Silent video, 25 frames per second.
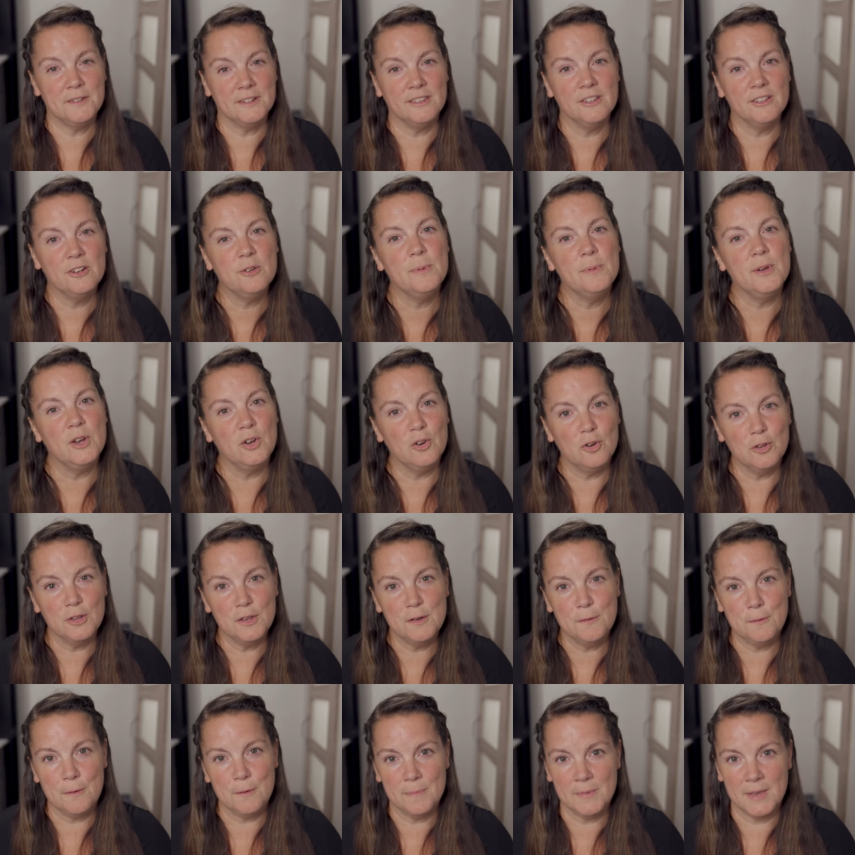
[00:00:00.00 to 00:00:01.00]
a little bit
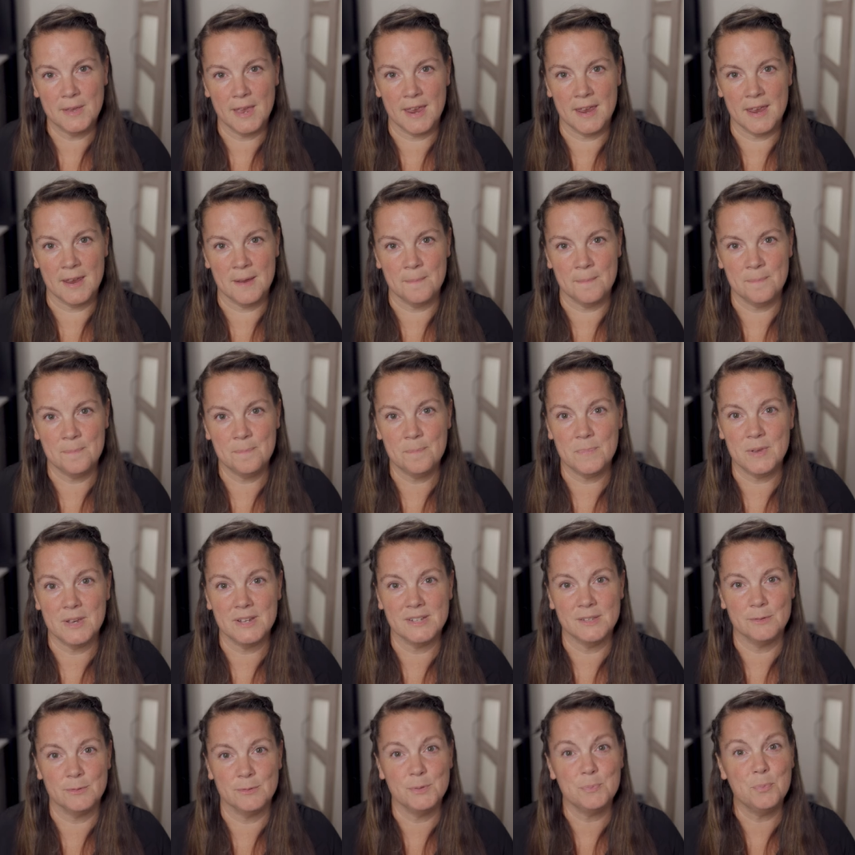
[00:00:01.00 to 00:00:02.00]
early from the game
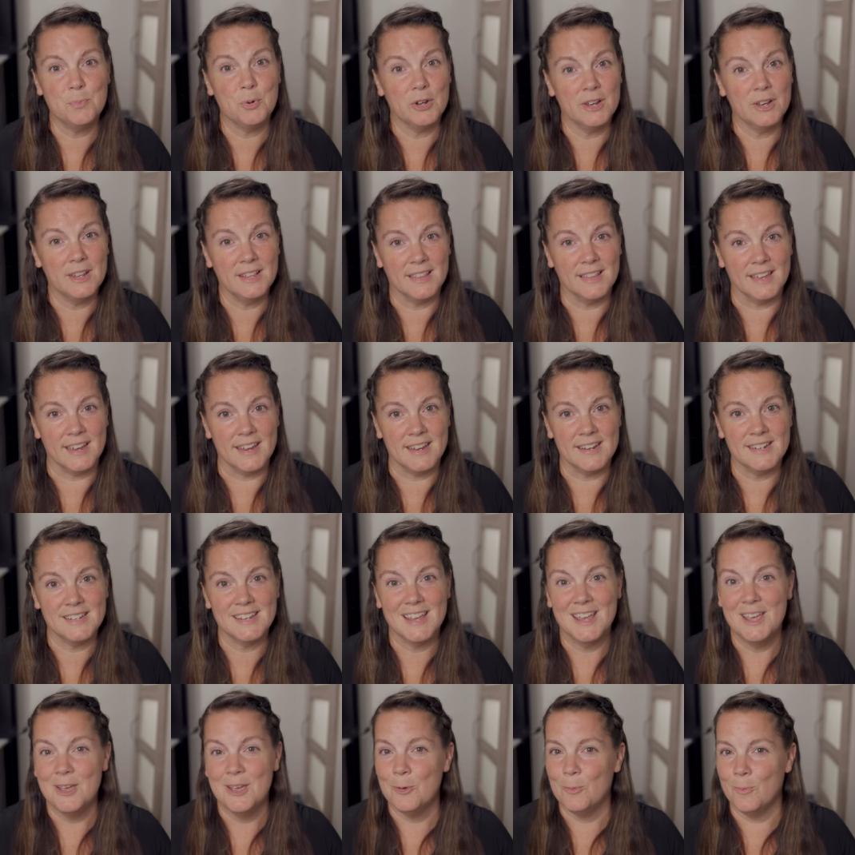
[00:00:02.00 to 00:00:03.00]
because it was pretty late,
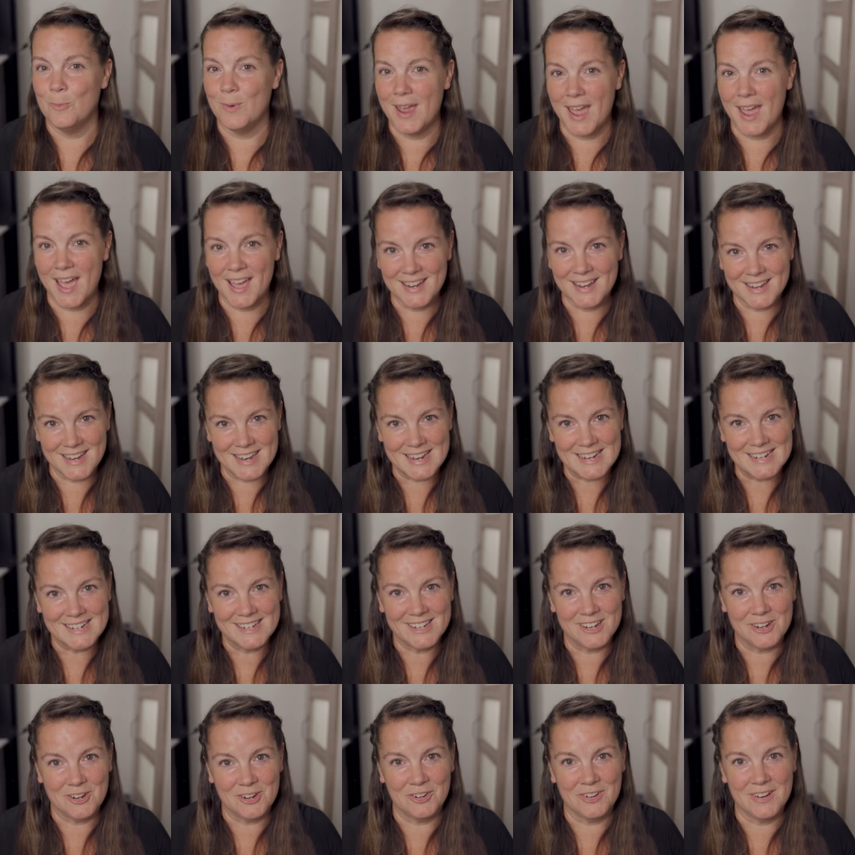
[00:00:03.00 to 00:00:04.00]
we hadn't eaten
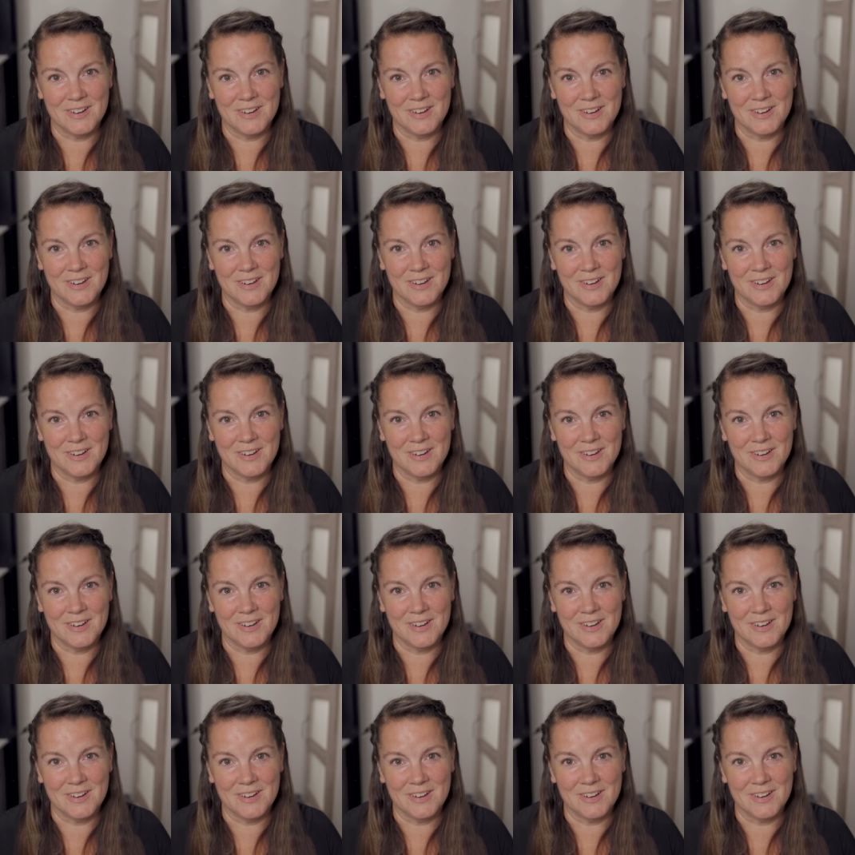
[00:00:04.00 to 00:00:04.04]
dinner